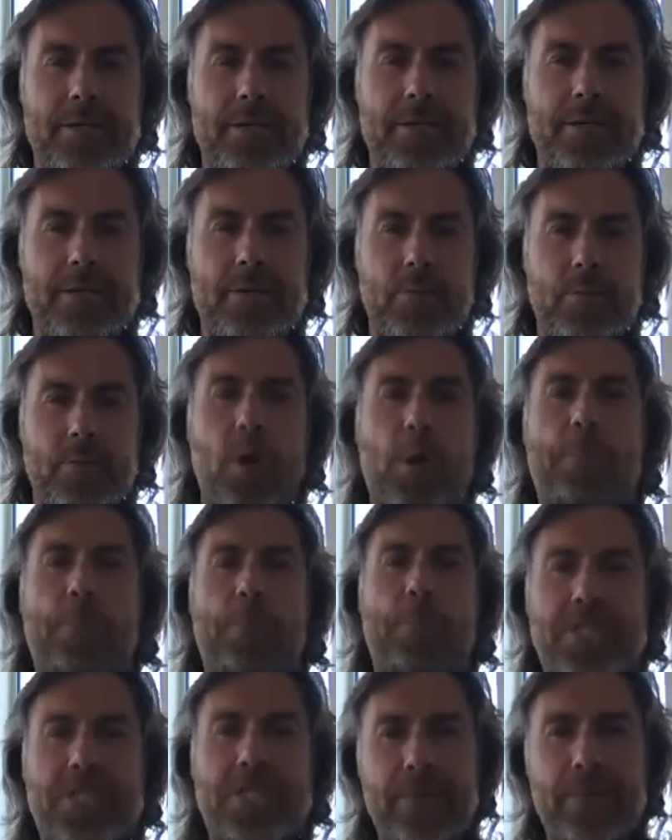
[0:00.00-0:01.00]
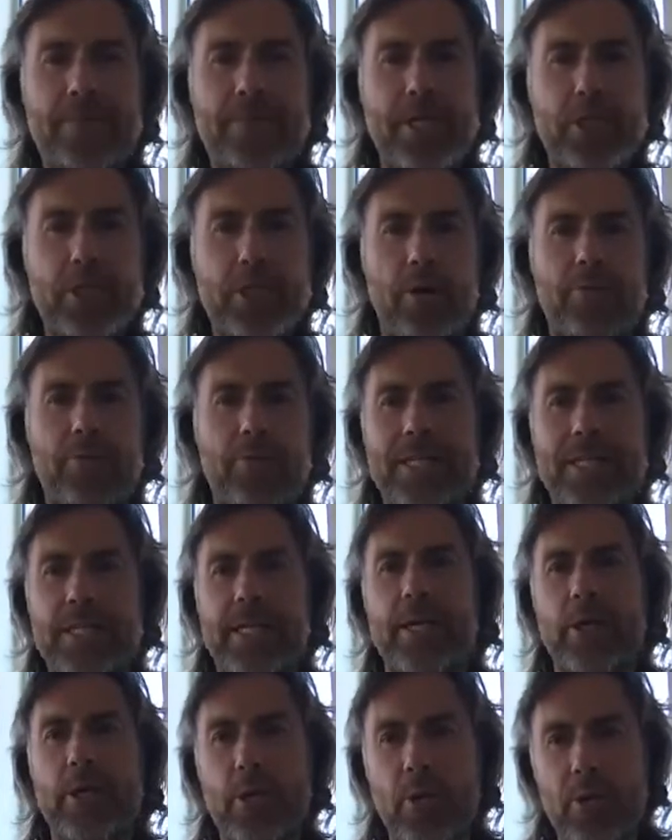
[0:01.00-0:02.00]
What percentage of, let's
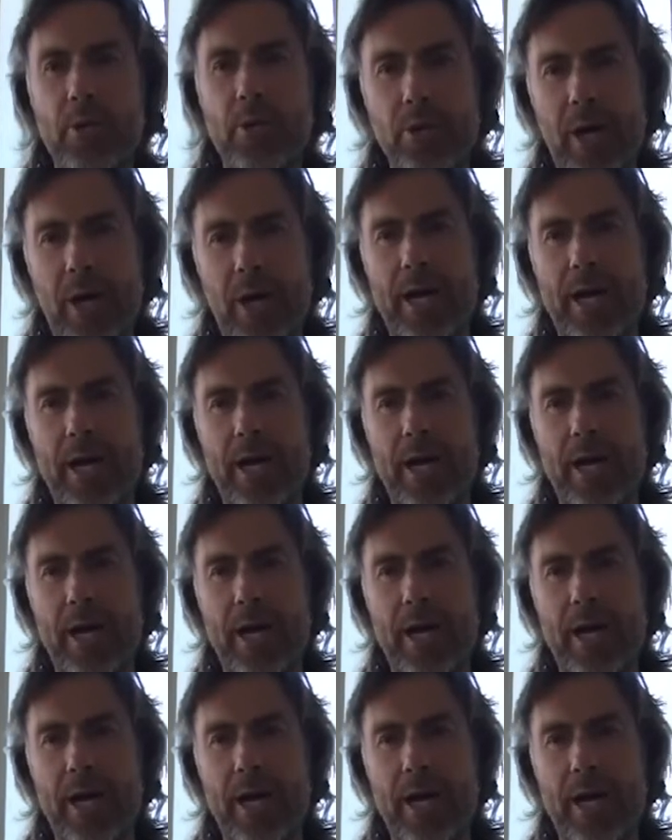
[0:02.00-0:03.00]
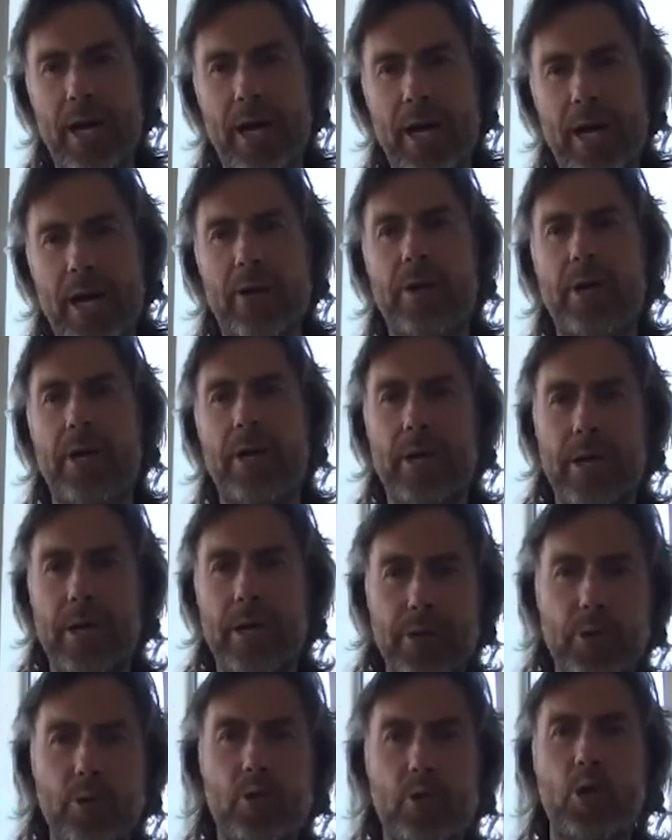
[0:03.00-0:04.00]
say you hire a new
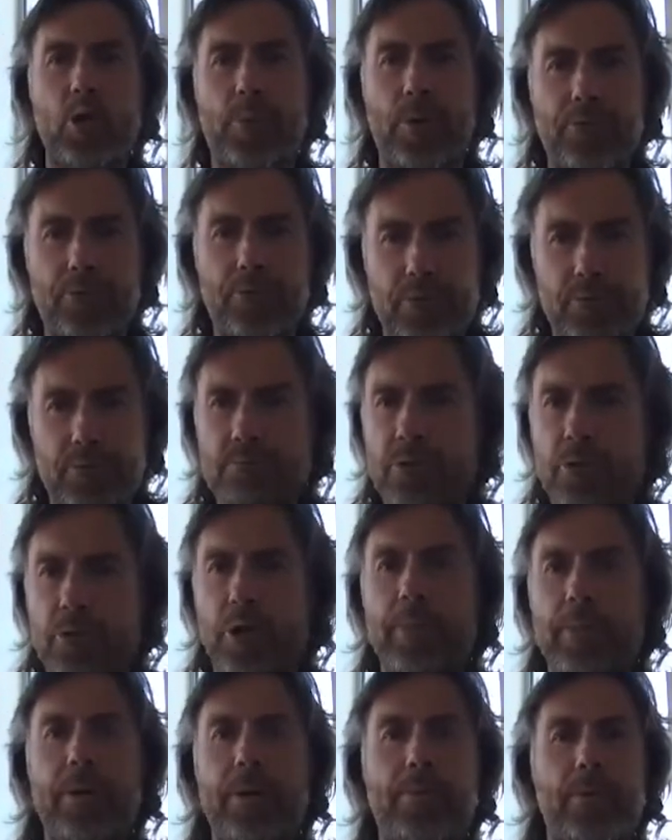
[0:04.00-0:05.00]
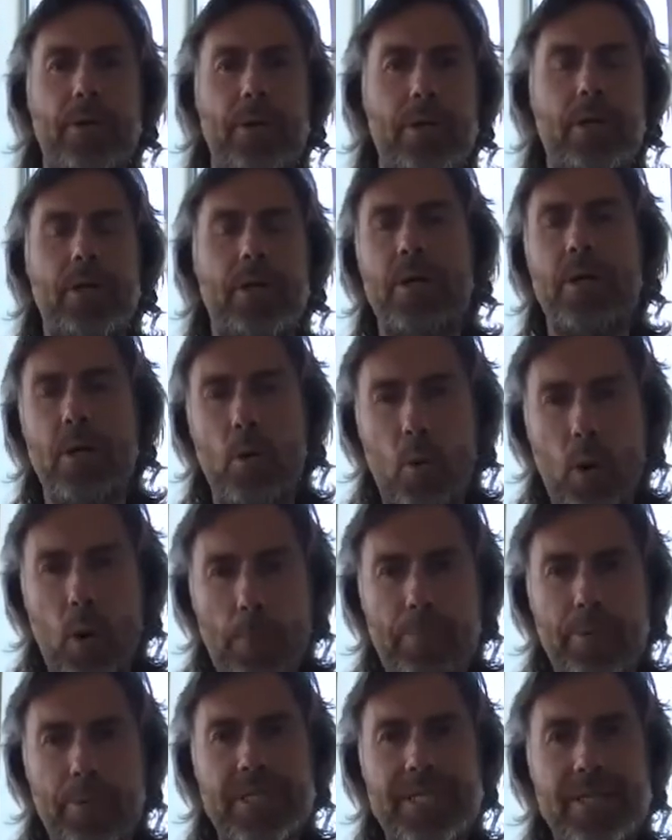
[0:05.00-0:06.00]
group of 30 people, what
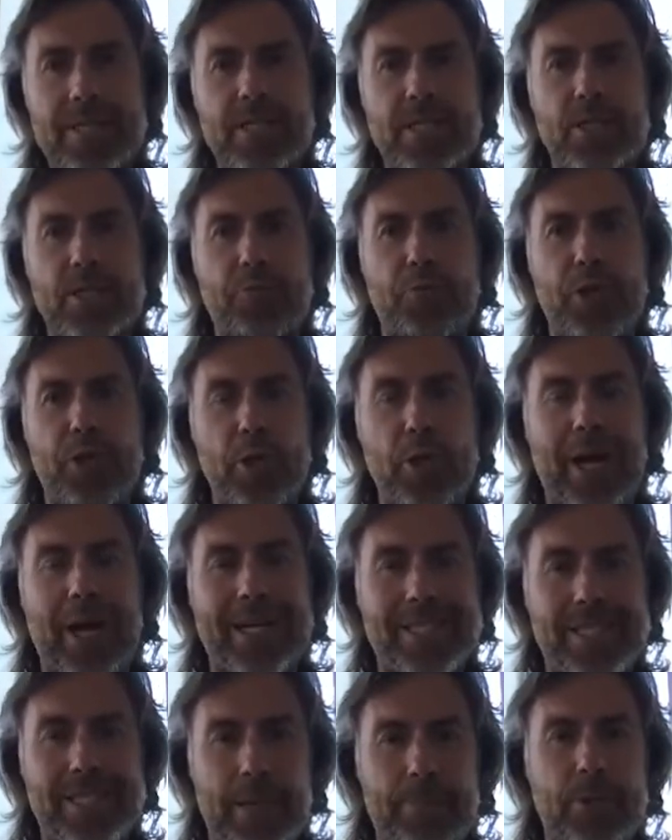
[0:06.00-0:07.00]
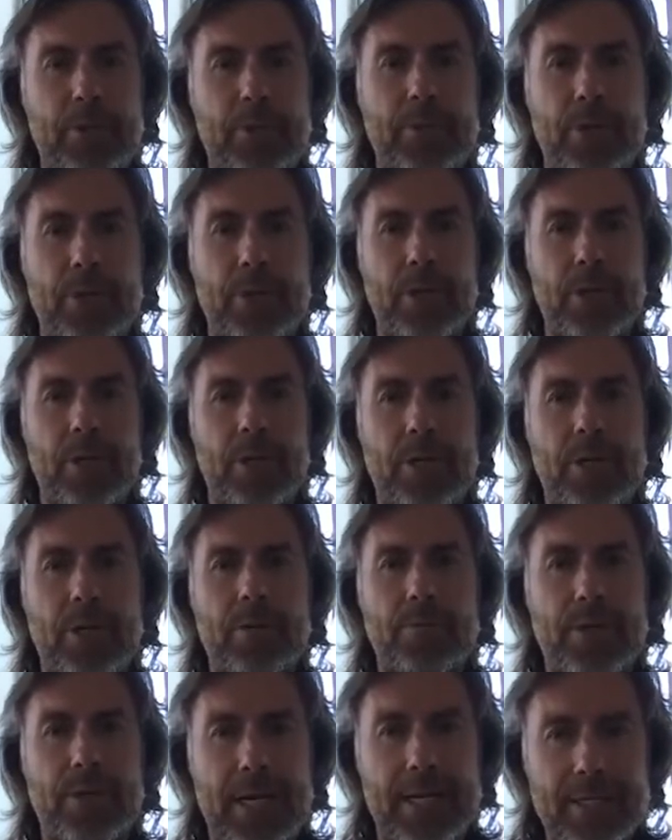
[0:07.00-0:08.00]
percentage is for you acceptable
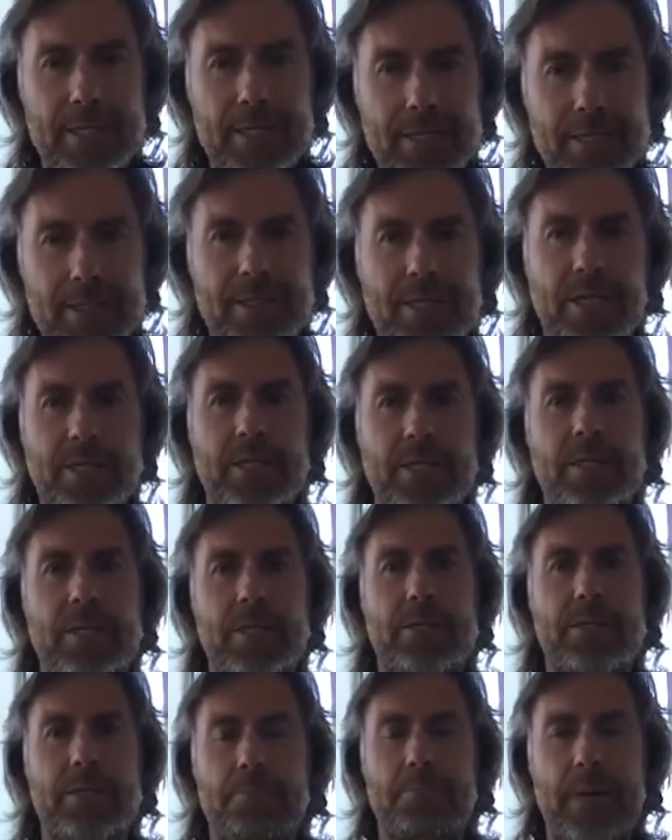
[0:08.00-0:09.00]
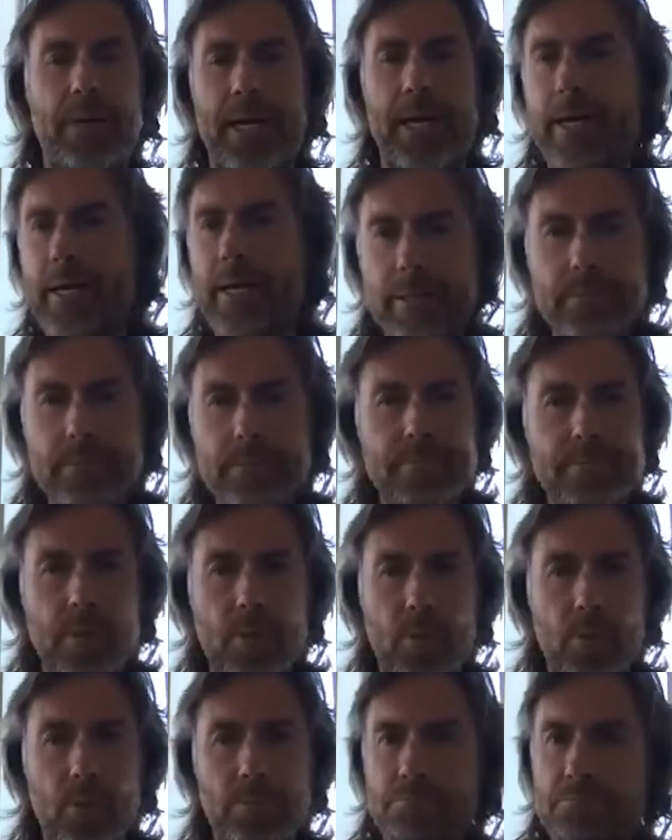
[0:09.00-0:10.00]
that doesn't make
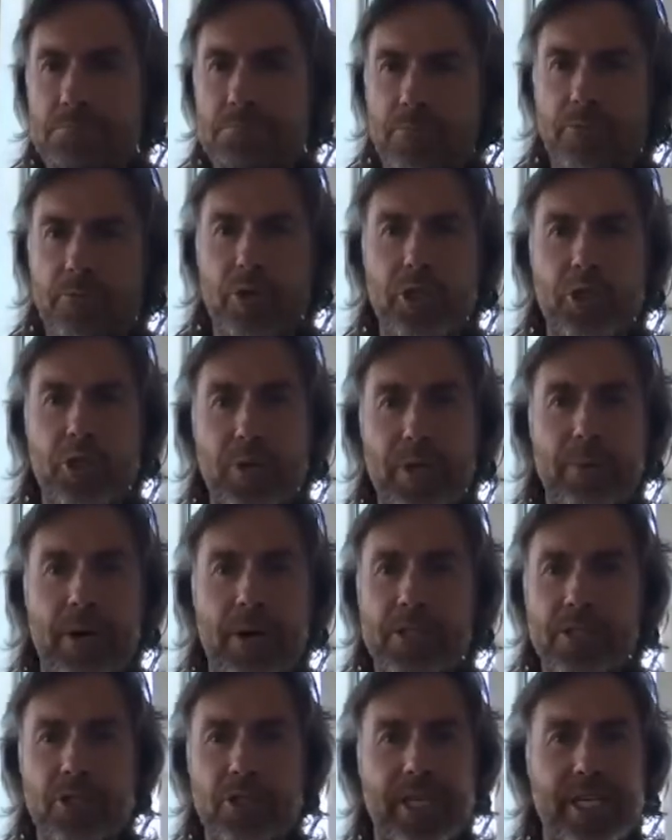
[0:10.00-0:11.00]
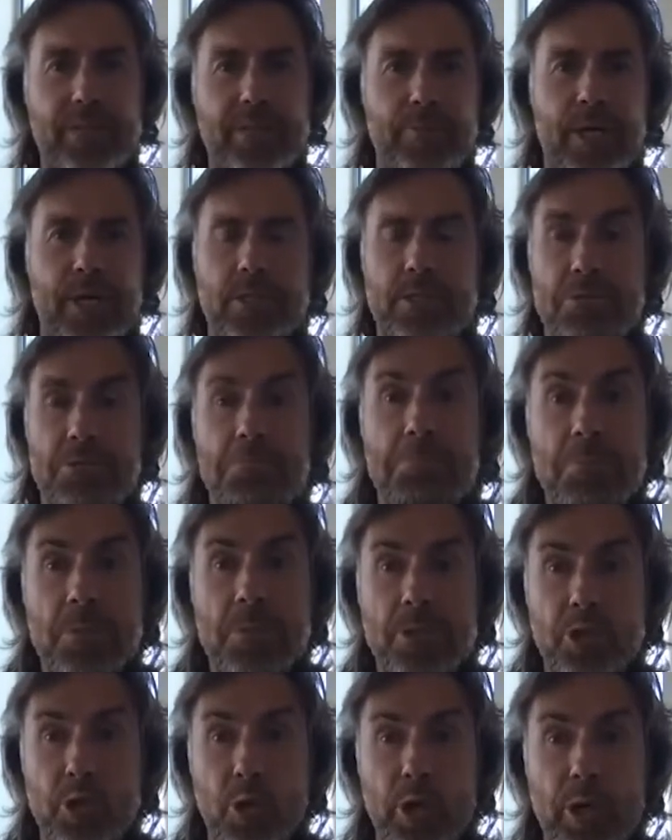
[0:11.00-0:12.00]
first 3 months, 6 months,
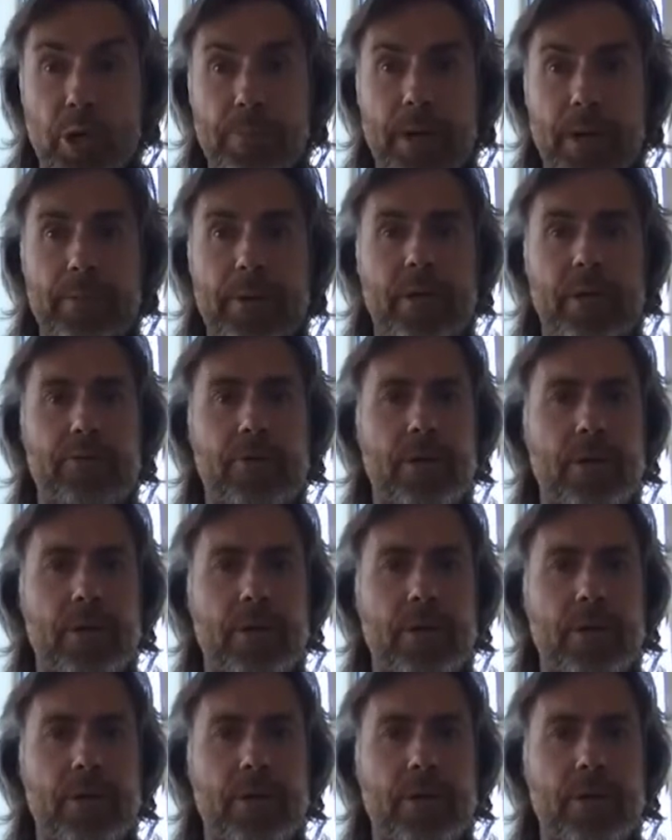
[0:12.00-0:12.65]
shorter maybe even?